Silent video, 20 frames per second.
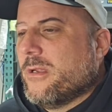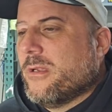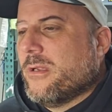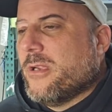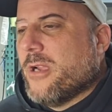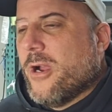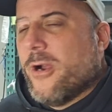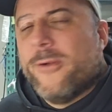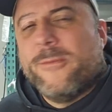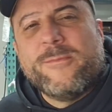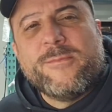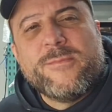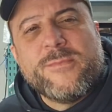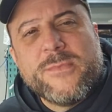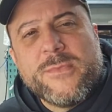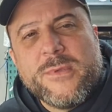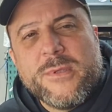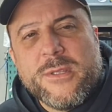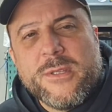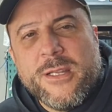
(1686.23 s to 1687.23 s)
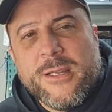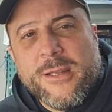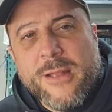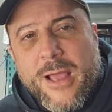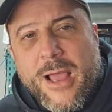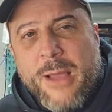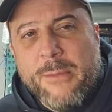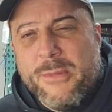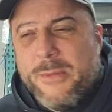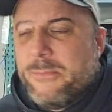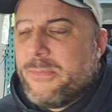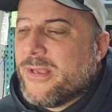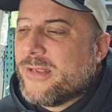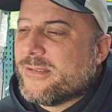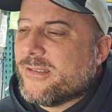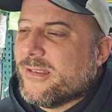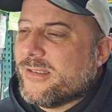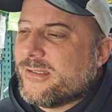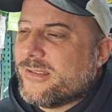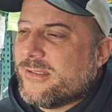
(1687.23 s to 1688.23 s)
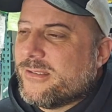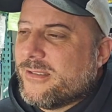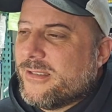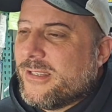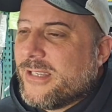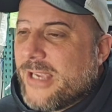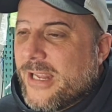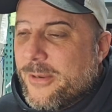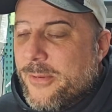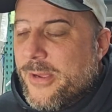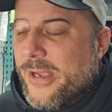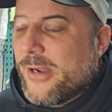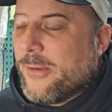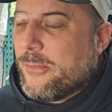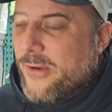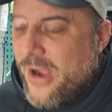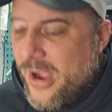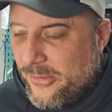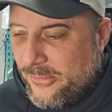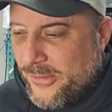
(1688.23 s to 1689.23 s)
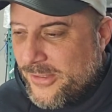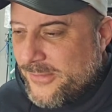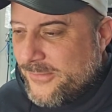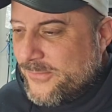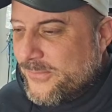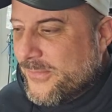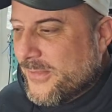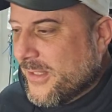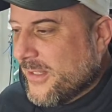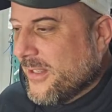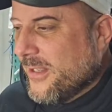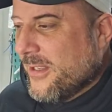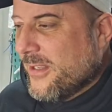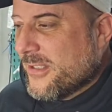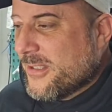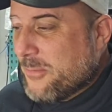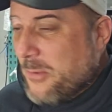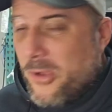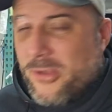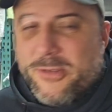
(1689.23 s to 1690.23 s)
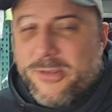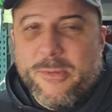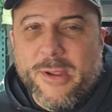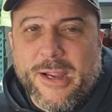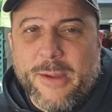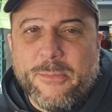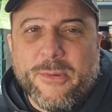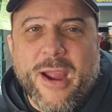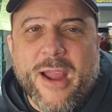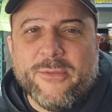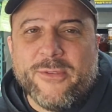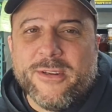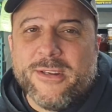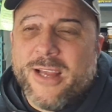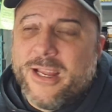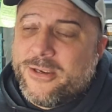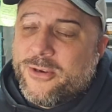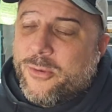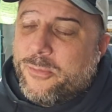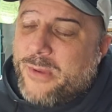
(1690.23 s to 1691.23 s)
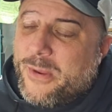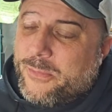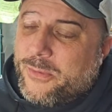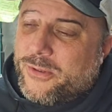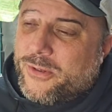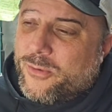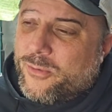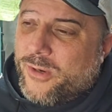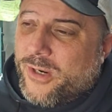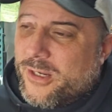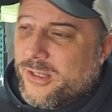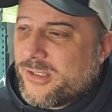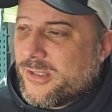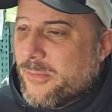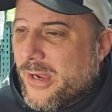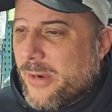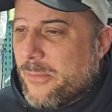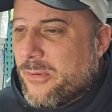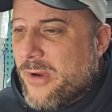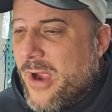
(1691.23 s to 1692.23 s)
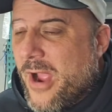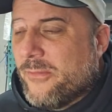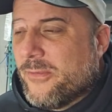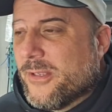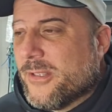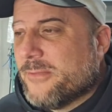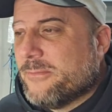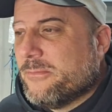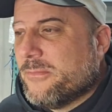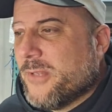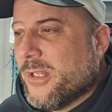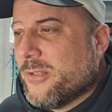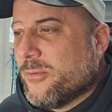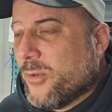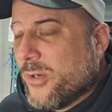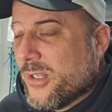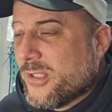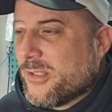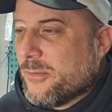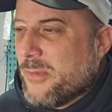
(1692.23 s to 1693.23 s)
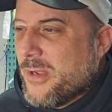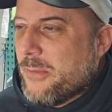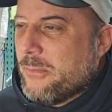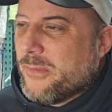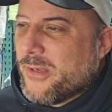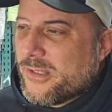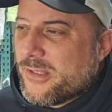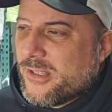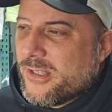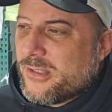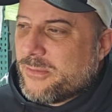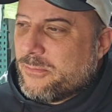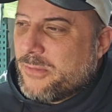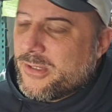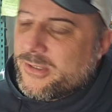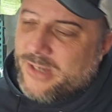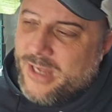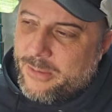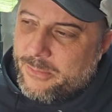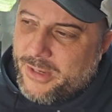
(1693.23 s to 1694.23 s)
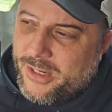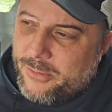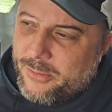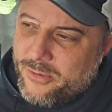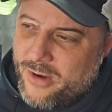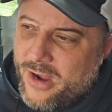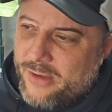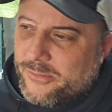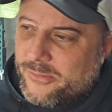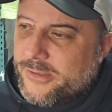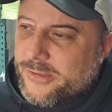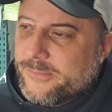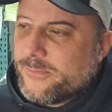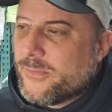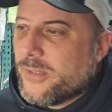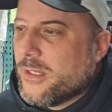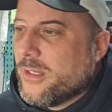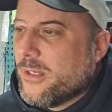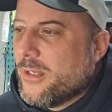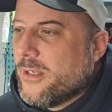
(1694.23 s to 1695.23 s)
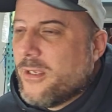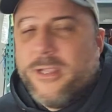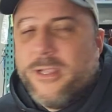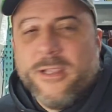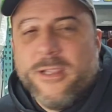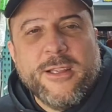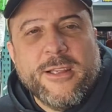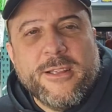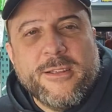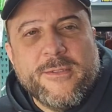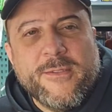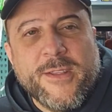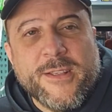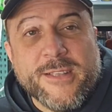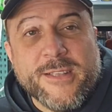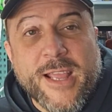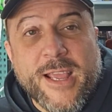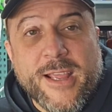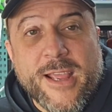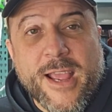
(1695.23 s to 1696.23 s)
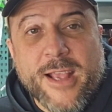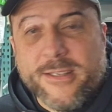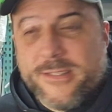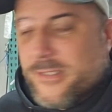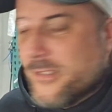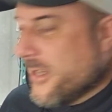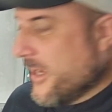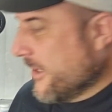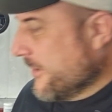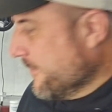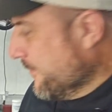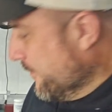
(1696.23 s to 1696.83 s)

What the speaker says: And I'm in business. You got to make a profit. It's supposed to make a profit. I know people don't want us to make a profit and they want us to be in business but not make a profit. Isn't that asinine?